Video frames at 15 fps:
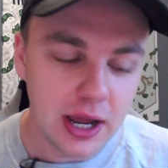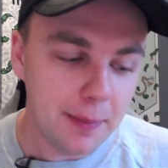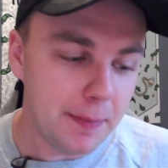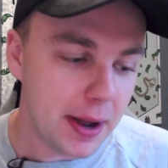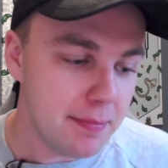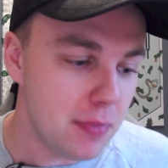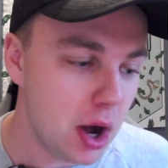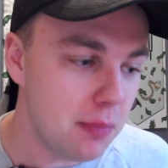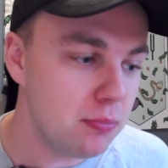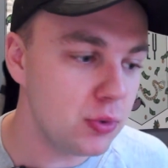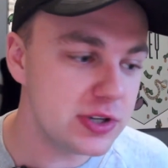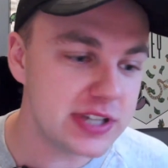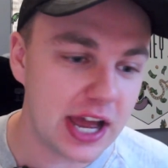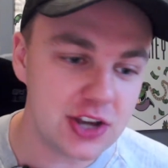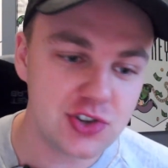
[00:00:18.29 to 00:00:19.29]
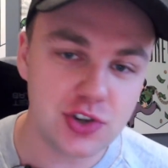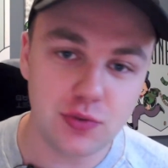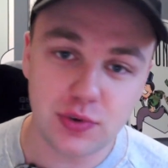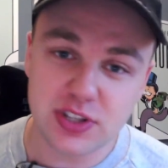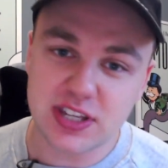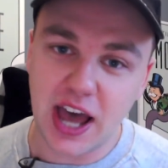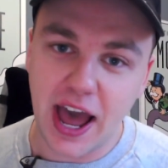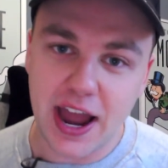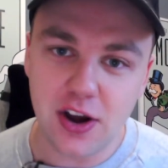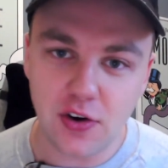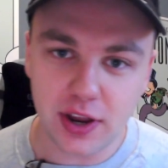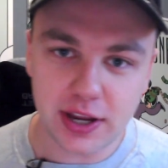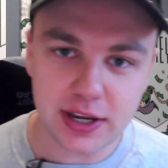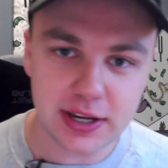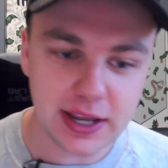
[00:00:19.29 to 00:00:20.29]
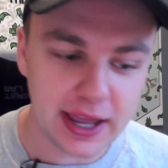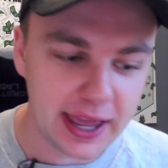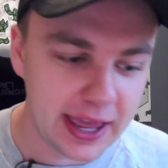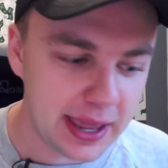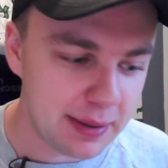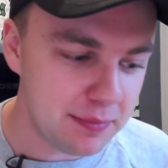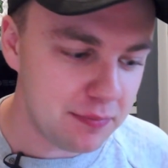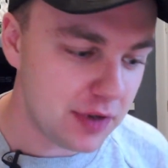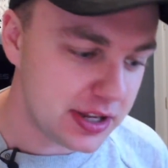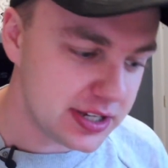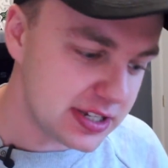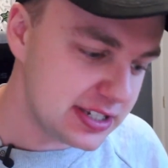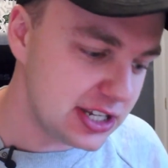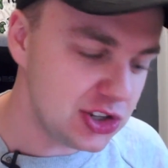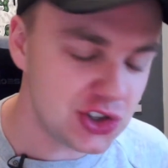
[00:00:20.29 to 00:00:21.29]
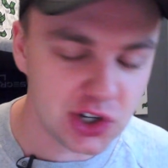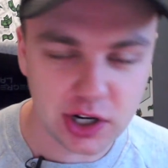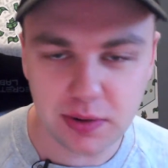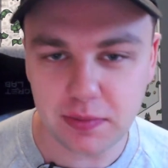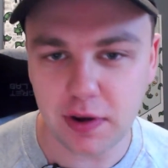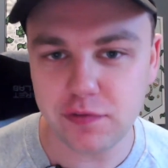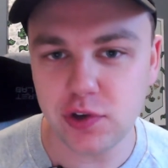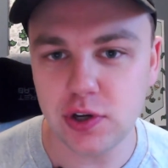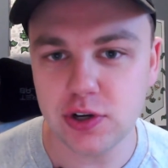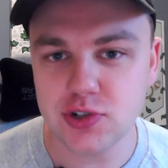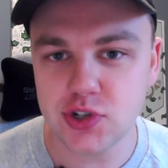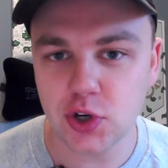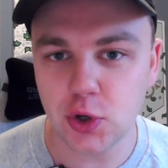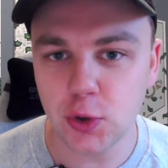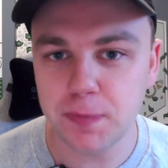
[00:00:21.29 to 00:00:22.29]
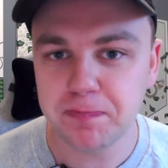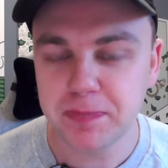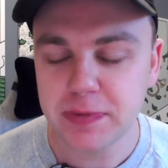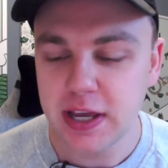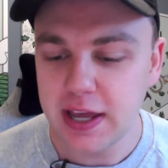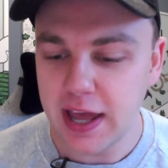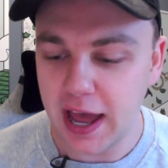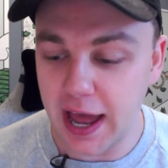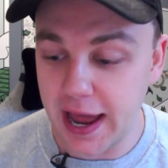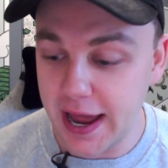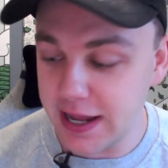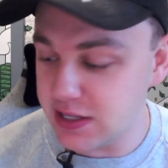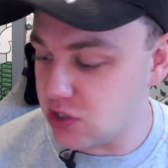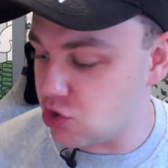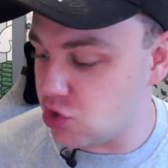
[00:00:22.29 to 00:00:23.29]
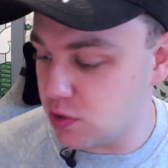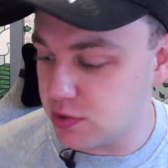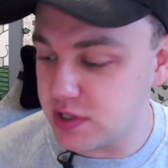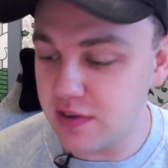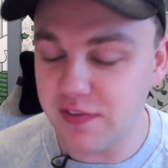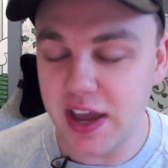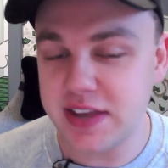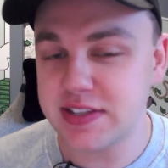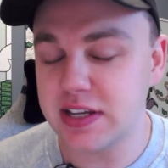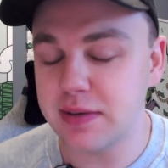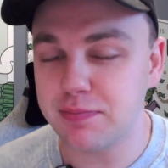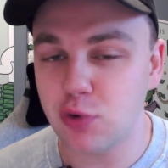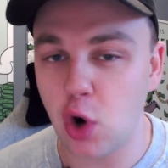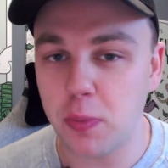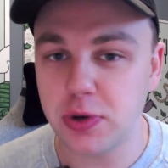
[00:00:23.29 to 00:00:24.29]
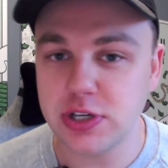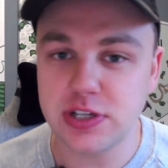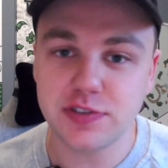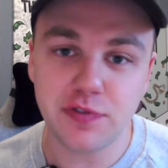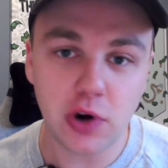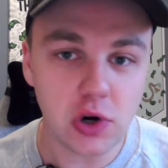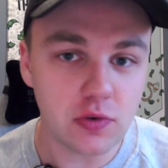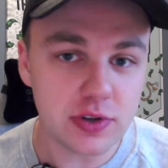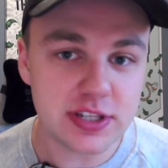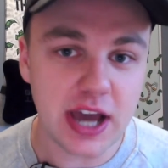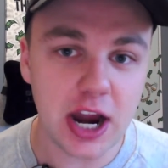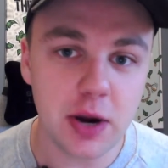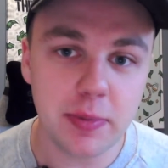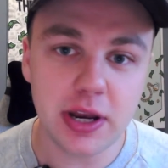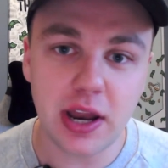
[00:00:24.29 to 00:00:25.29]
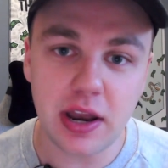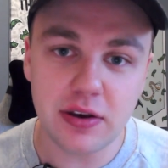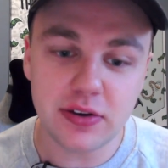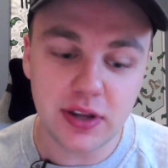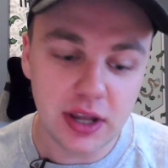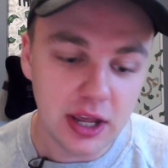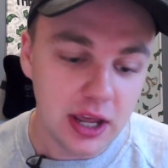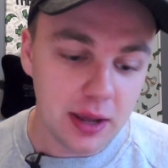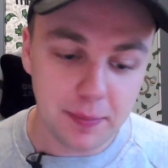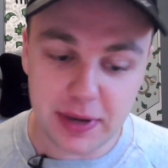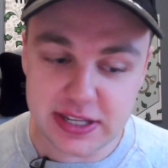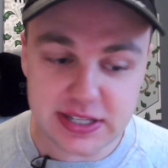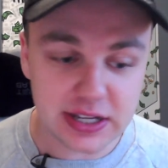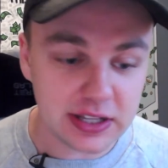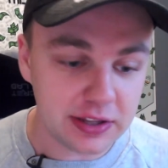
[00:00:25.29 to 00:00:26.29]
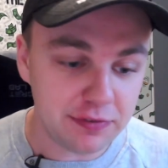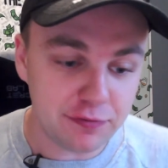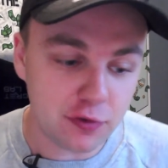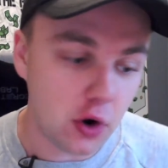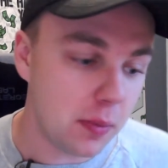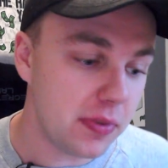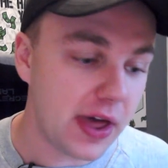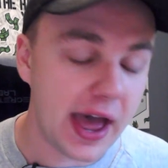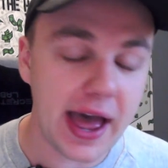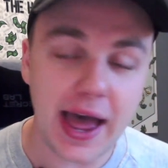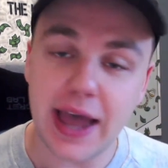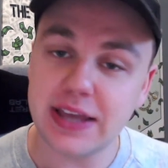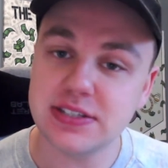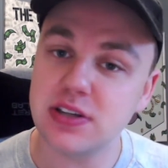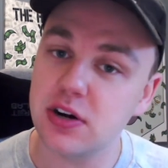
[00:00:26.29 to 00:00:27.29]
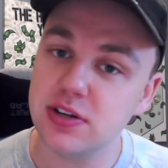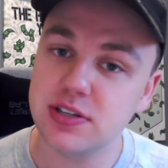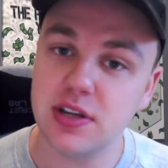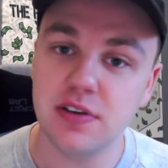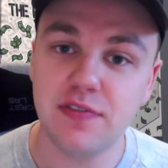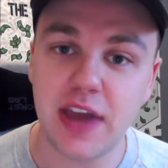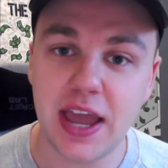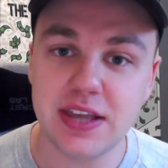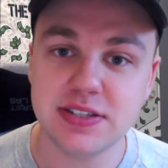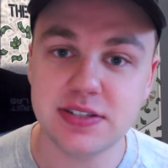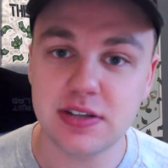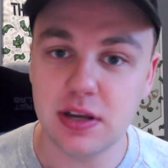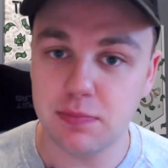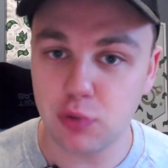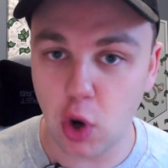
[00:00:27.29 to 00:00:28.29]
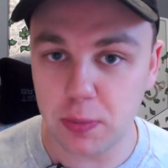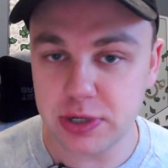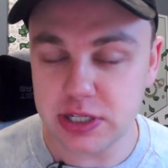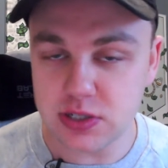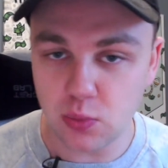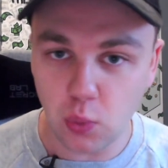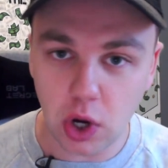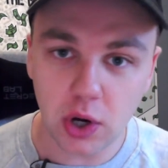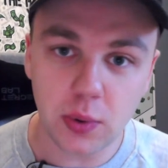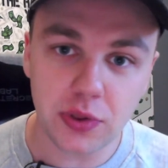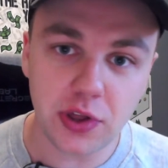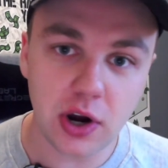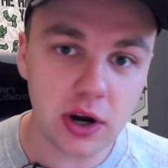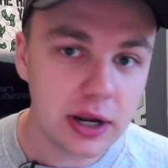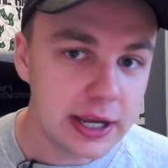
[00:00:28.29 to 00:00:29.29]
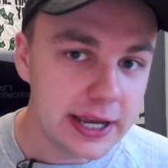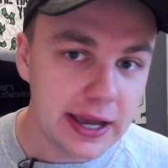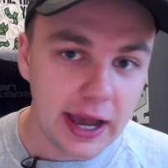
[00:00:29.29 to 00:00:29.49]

My mum was actually retiring as a teacher a few years ago, and she was investing in properties for her retirement. And basically, from that, I started to invest in properties and work with her.